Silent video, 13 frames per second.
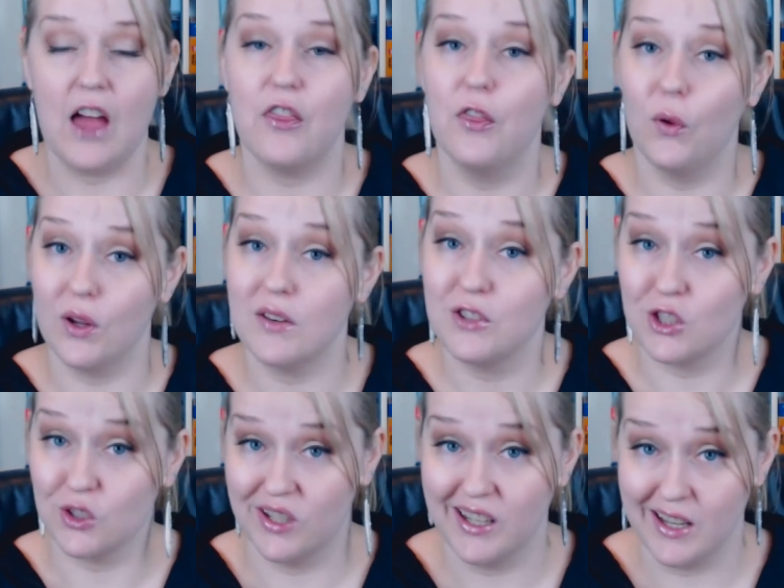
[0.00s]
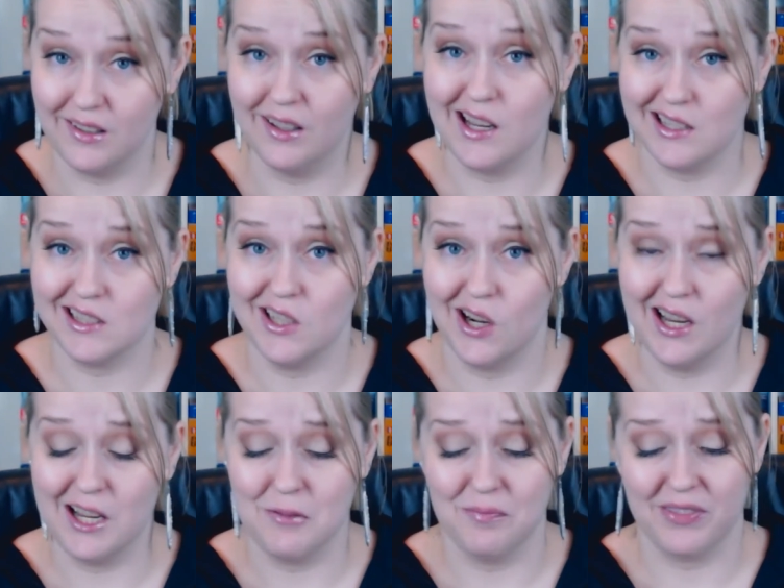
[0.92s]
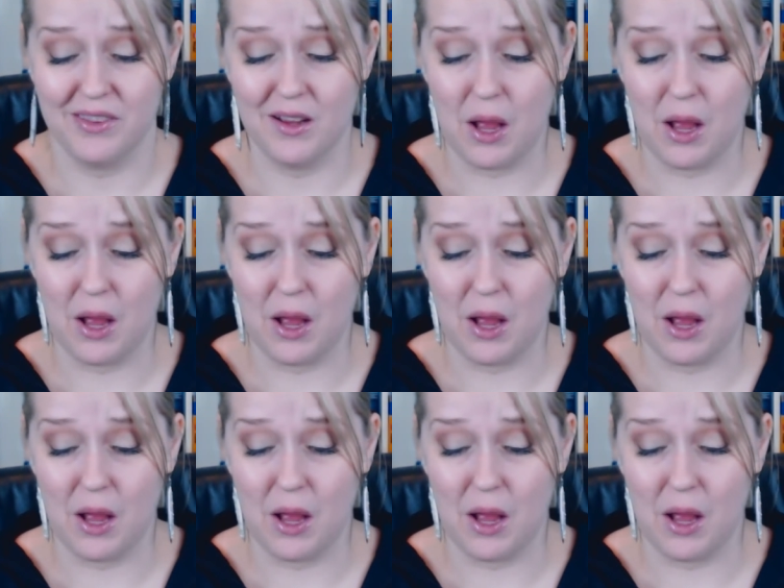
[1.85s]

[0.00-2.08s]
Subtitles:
I thought of doing it last night,